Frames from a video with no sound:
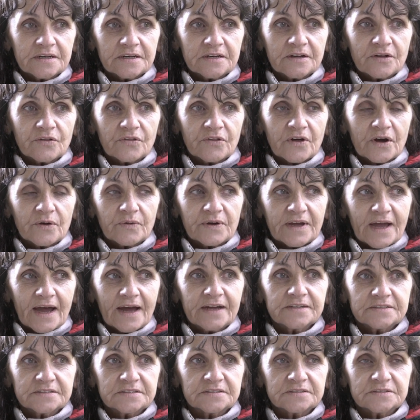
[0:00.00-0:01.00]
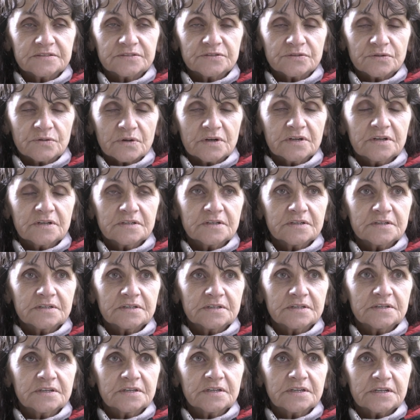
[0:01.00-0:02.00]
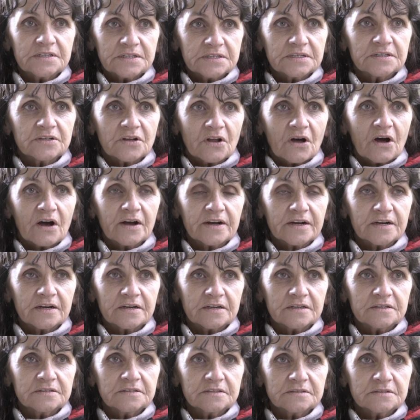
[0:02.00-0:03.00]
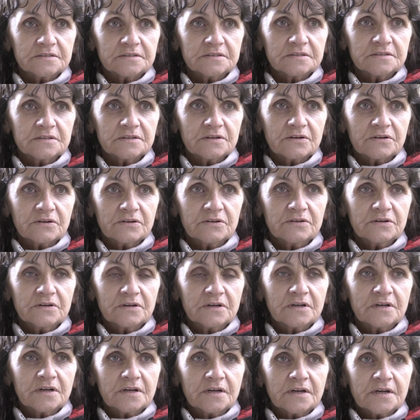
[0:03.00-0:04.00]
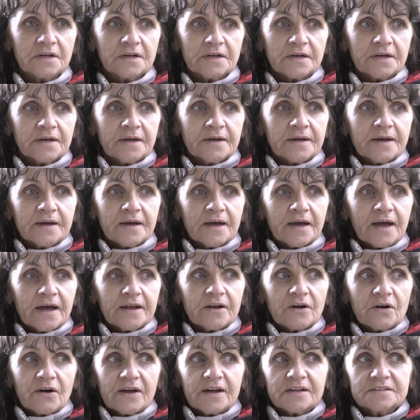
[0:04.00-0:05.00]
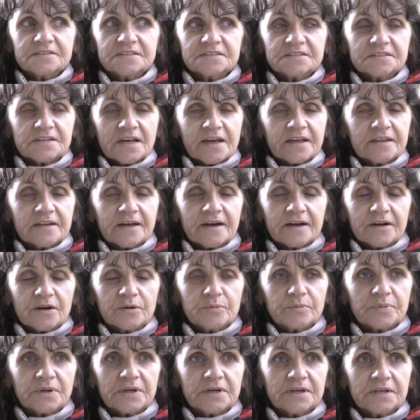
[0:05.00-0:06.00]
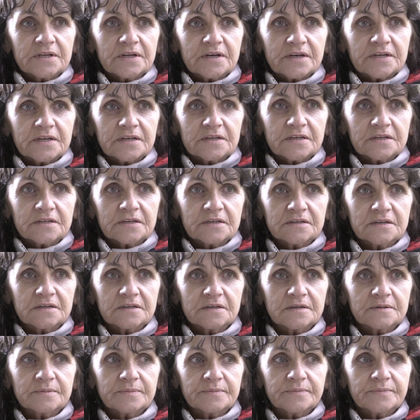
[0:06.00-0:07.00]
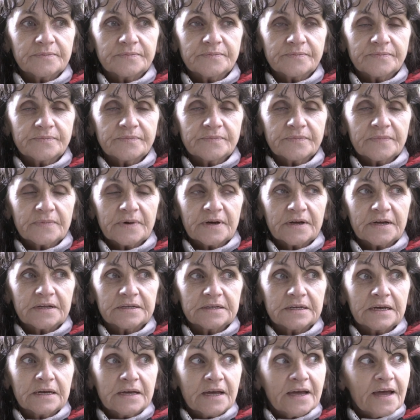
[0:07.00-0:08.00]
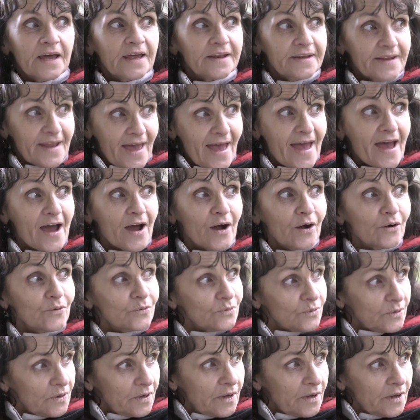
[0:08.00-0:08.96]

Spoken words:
although he had to do it, he didn't like it. And I understand that completely. And now,